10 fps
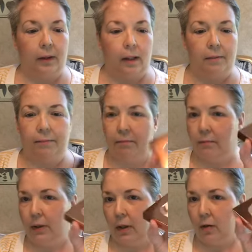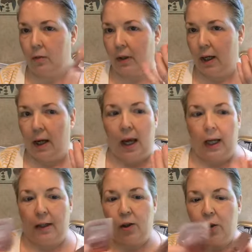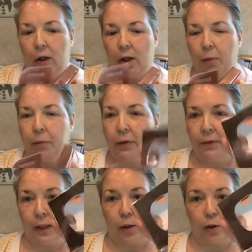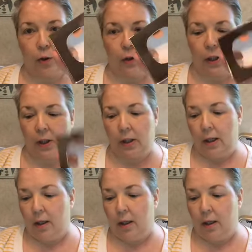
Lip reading: And I saw a couple of these loose,